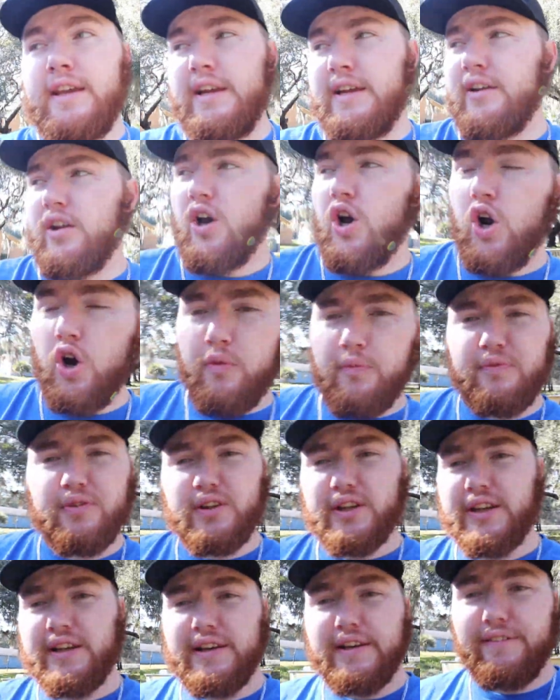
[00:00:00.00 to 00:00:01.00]
then
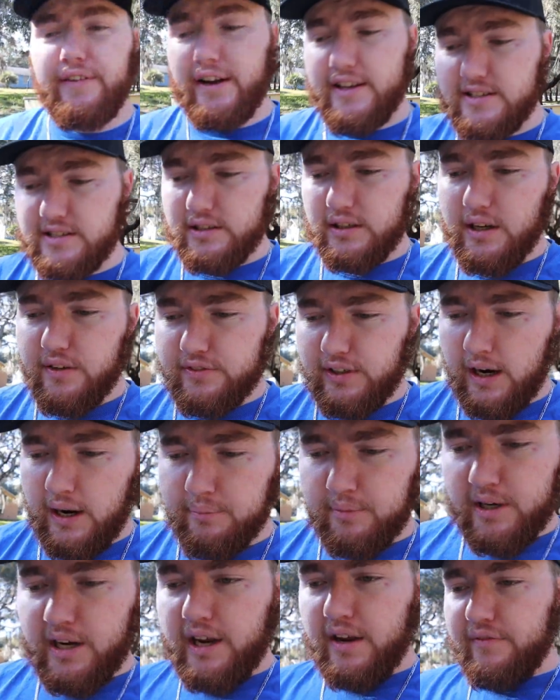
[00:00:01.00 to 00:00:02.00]
hopefully, if I still have
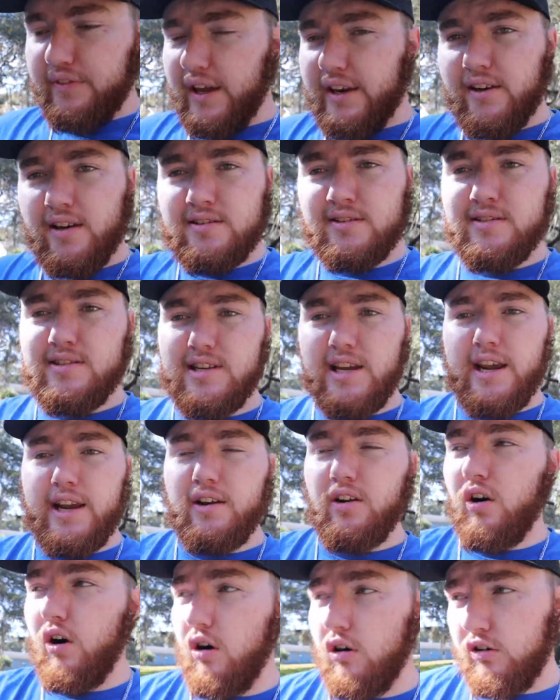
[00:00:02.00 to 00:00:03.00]
time today, if that doesn't
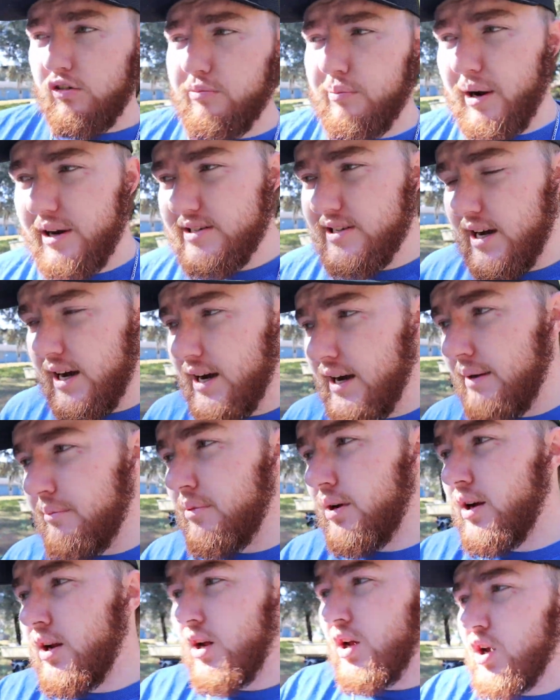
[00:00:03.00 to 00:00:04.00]
take all of my
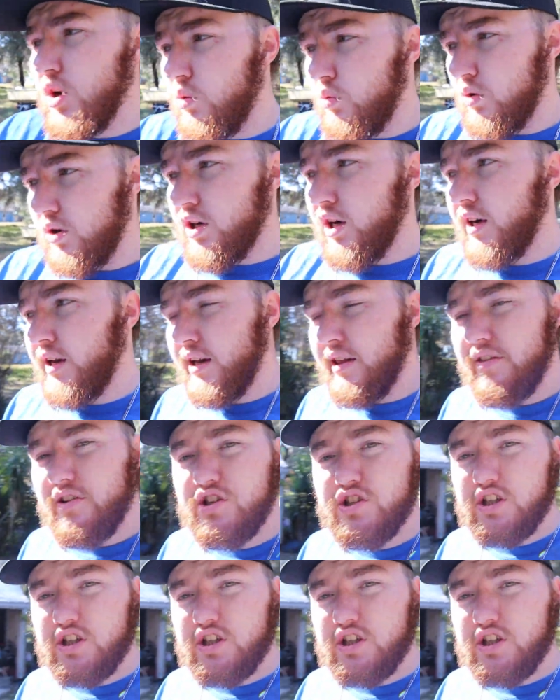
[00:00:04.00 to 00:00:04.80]
time, we're gonna get the